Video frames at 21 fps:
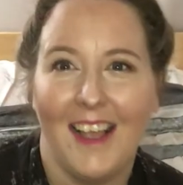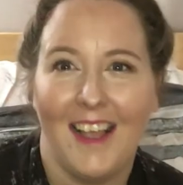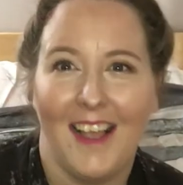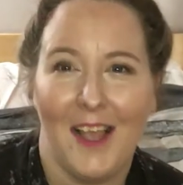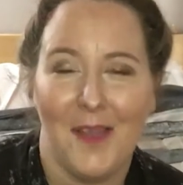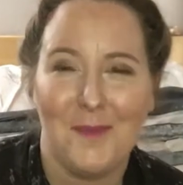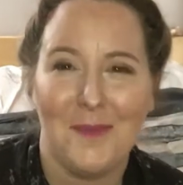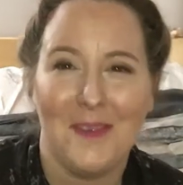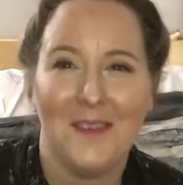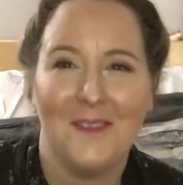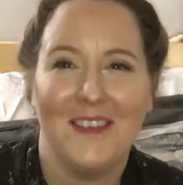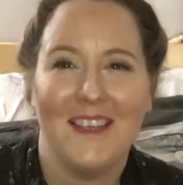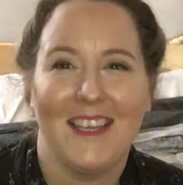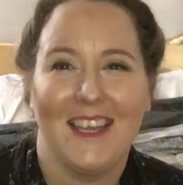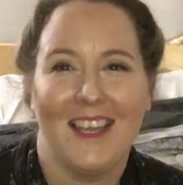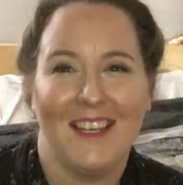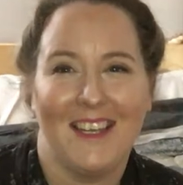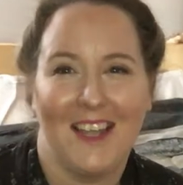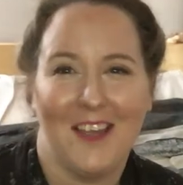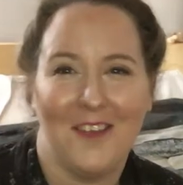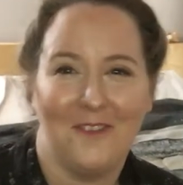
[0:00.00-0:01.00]
Happy
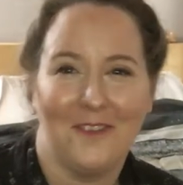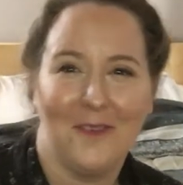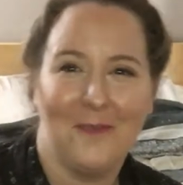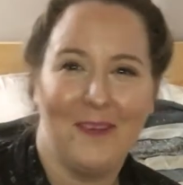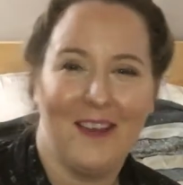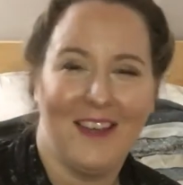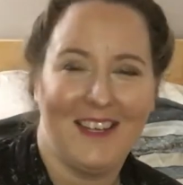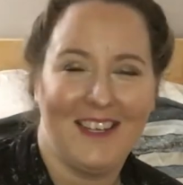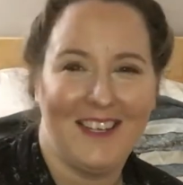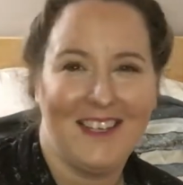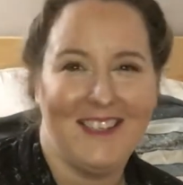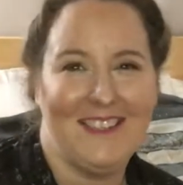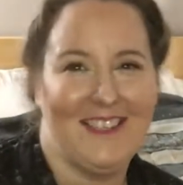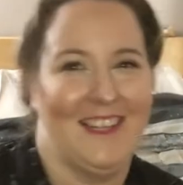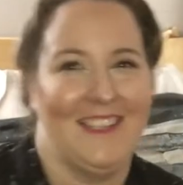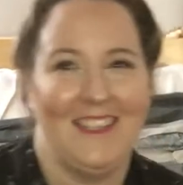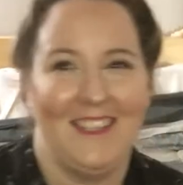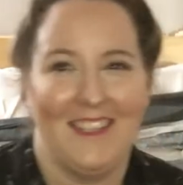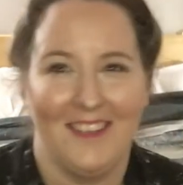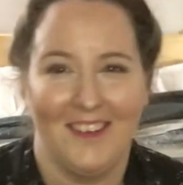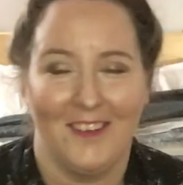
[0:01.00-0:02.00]
weekend, everybody.
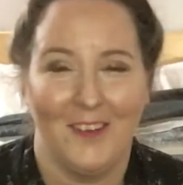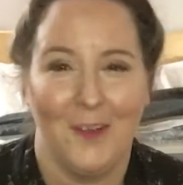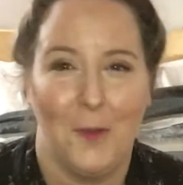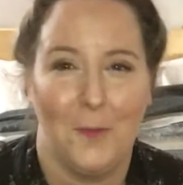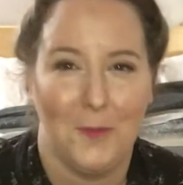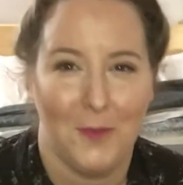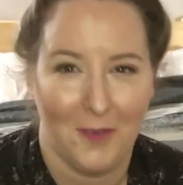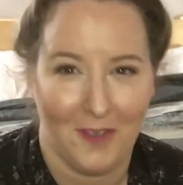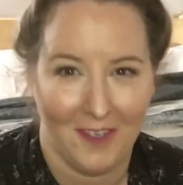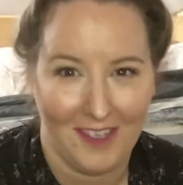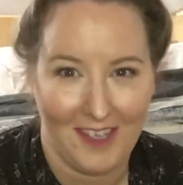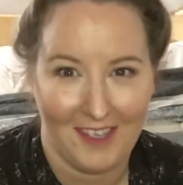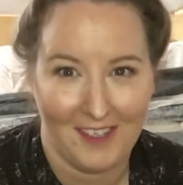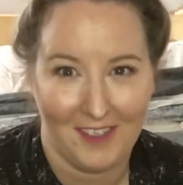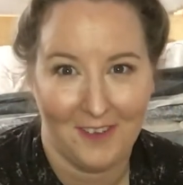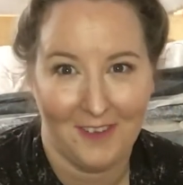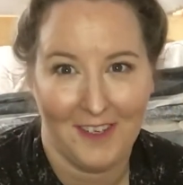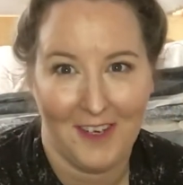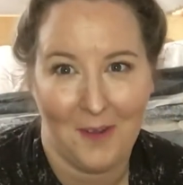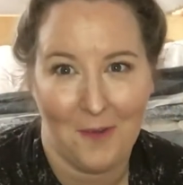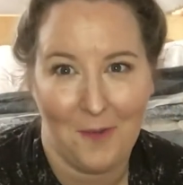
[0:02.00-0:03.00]
Jen here. Hope you all had
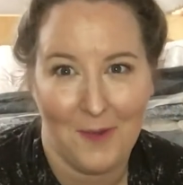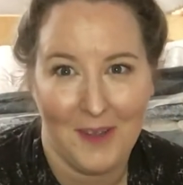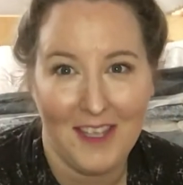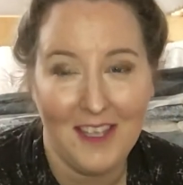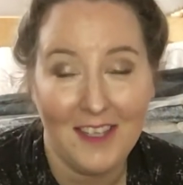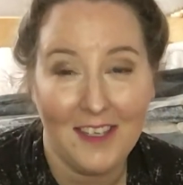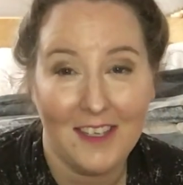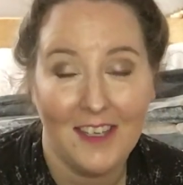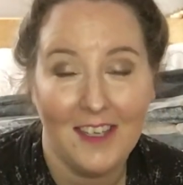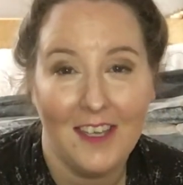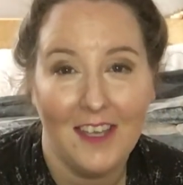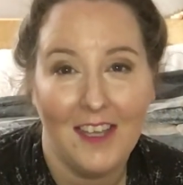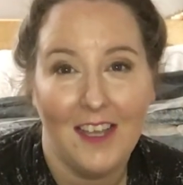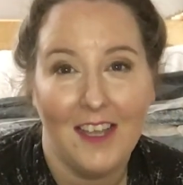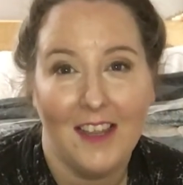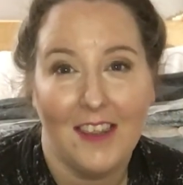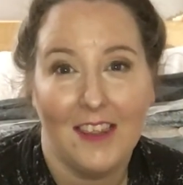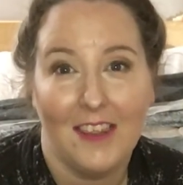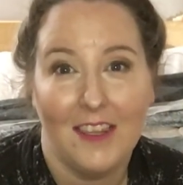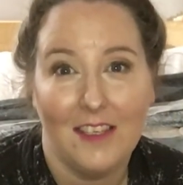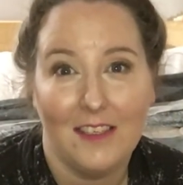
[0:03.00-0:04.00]
a great week.
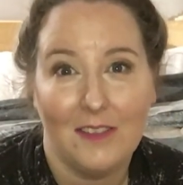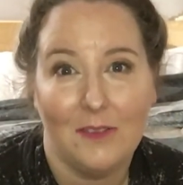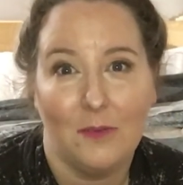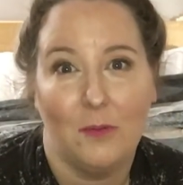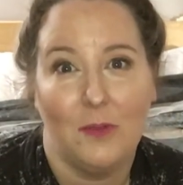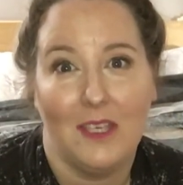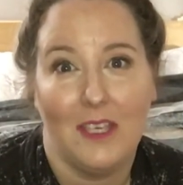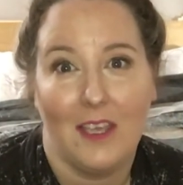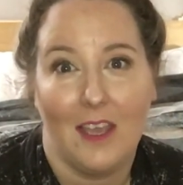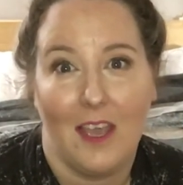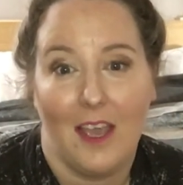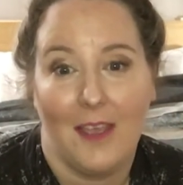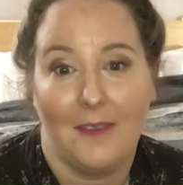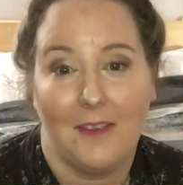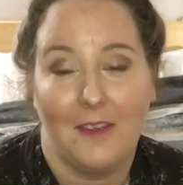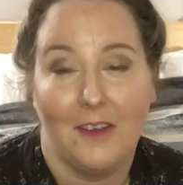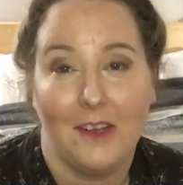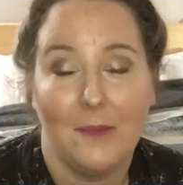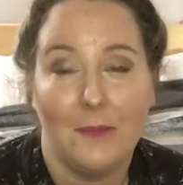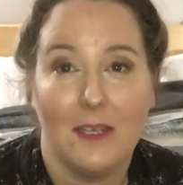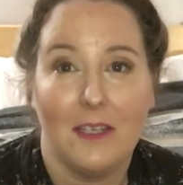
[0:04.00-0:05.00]
This week, I'm
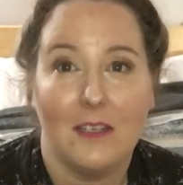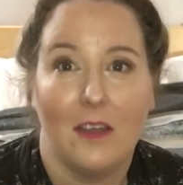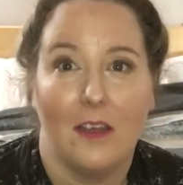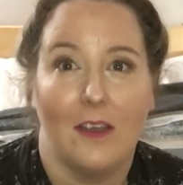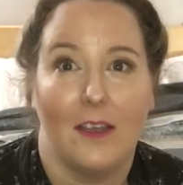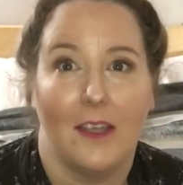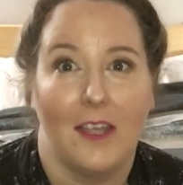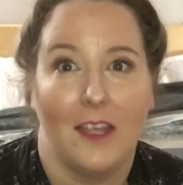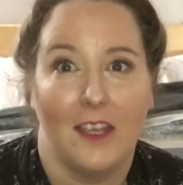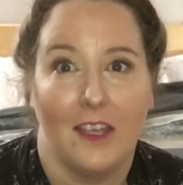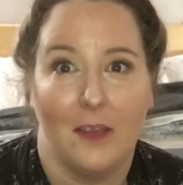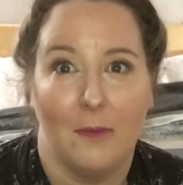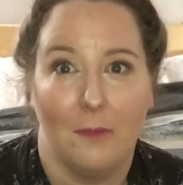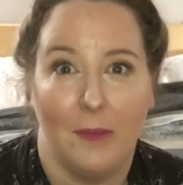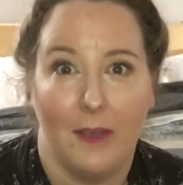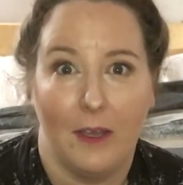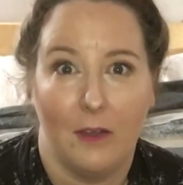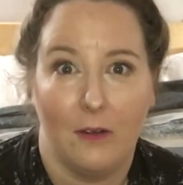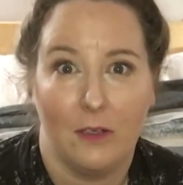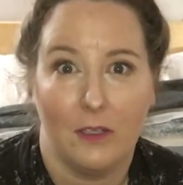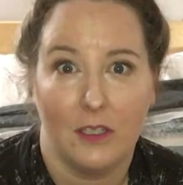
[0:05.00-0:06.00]
going to be talking
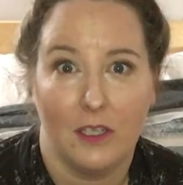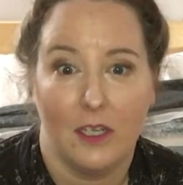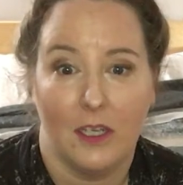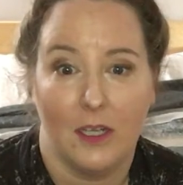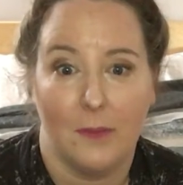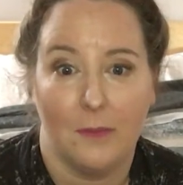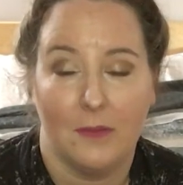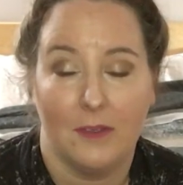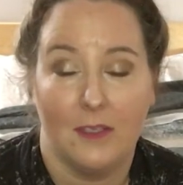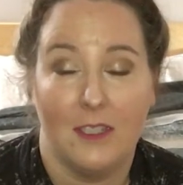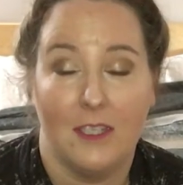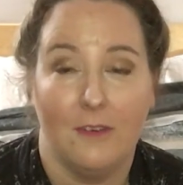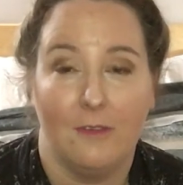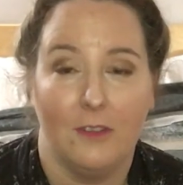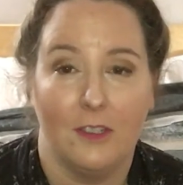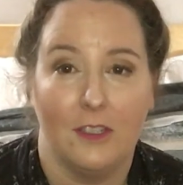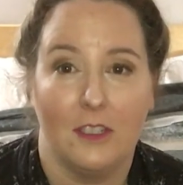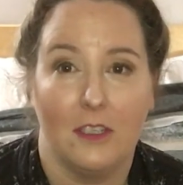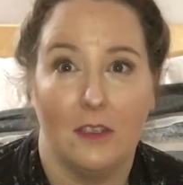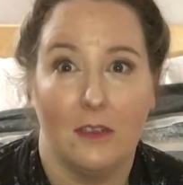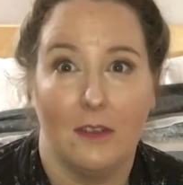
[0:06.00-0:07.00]
about
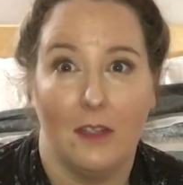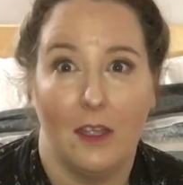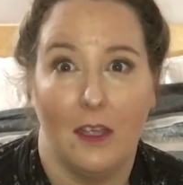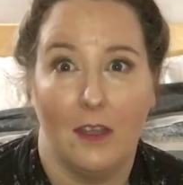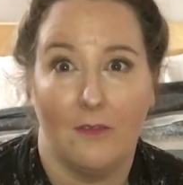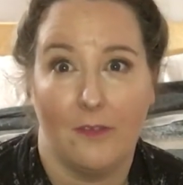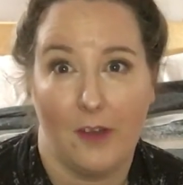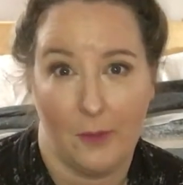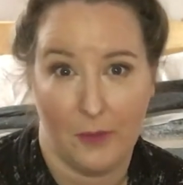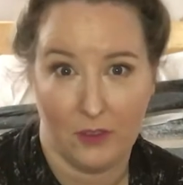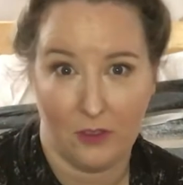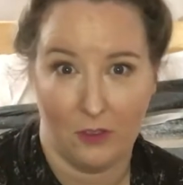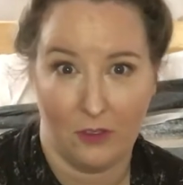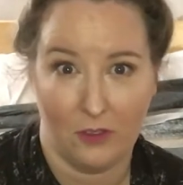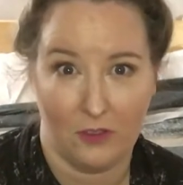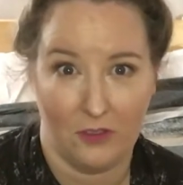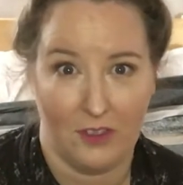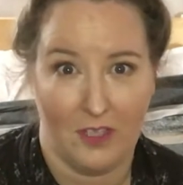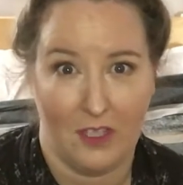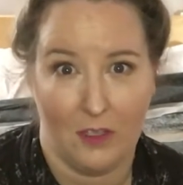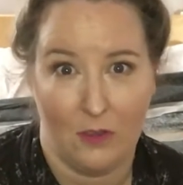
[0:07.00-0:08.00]
different
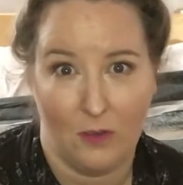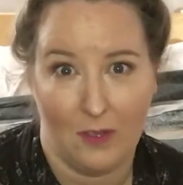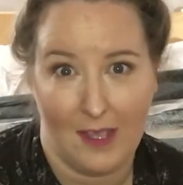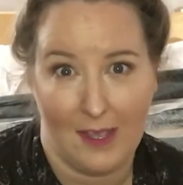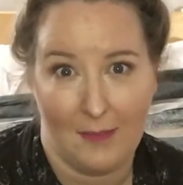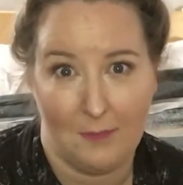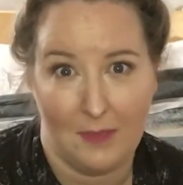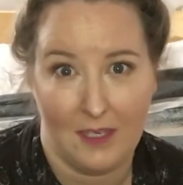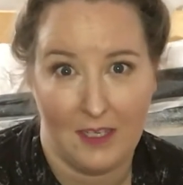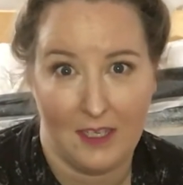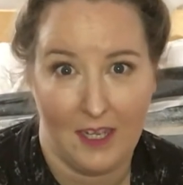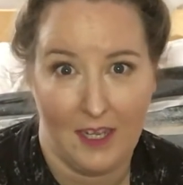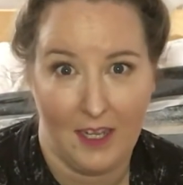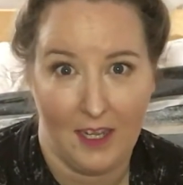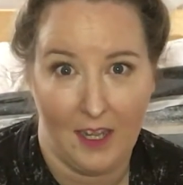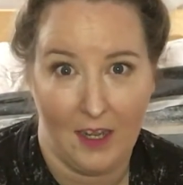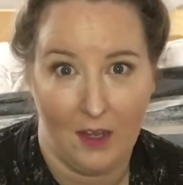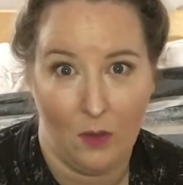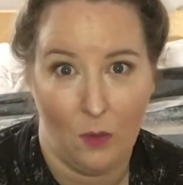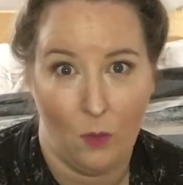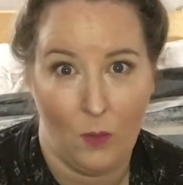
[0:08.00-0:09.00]
pharmaceuticals that you can be
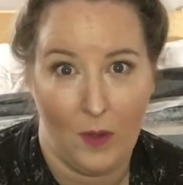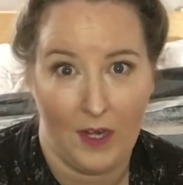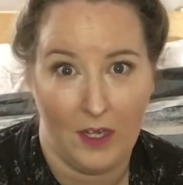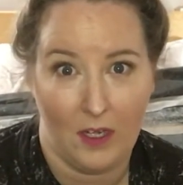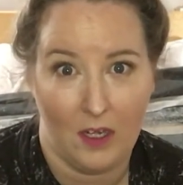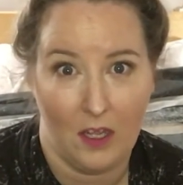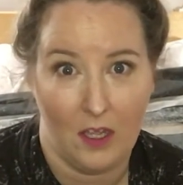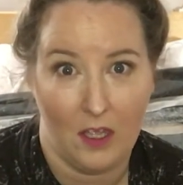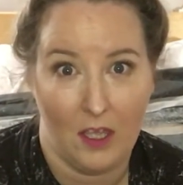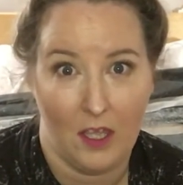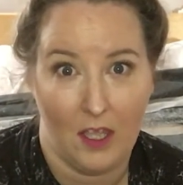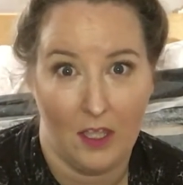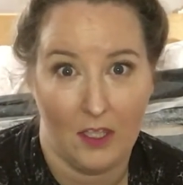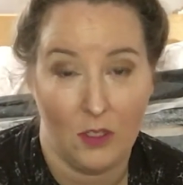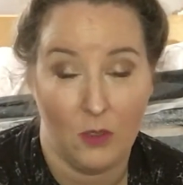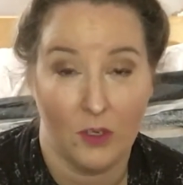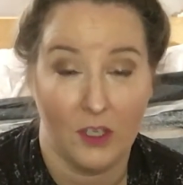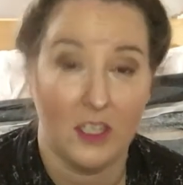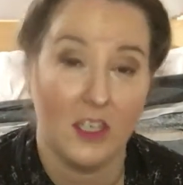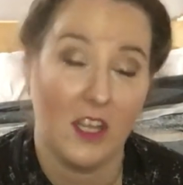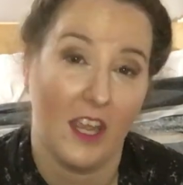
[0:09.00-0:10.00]
taking when
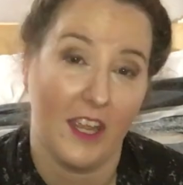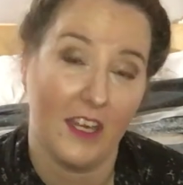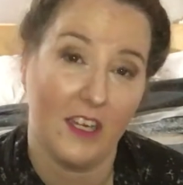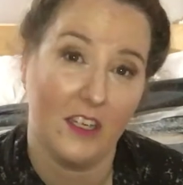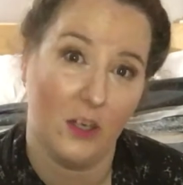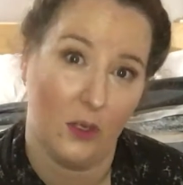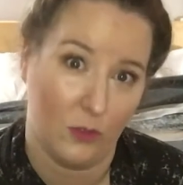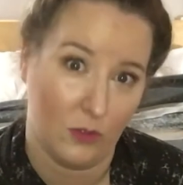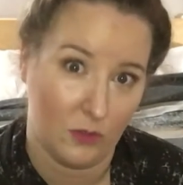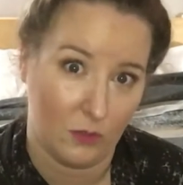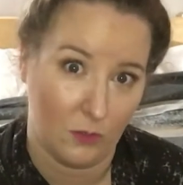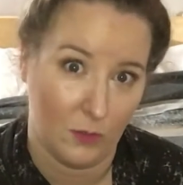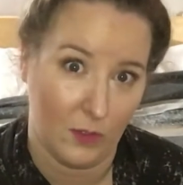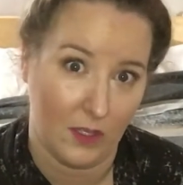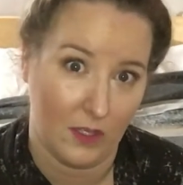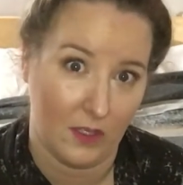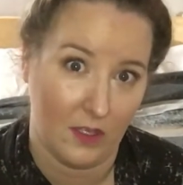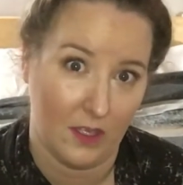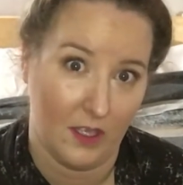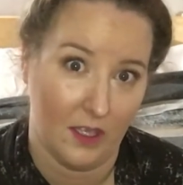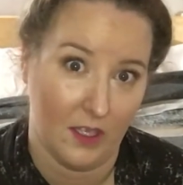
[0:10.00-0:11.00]
you're diagnosed
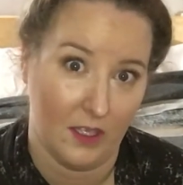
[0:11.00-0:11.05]
with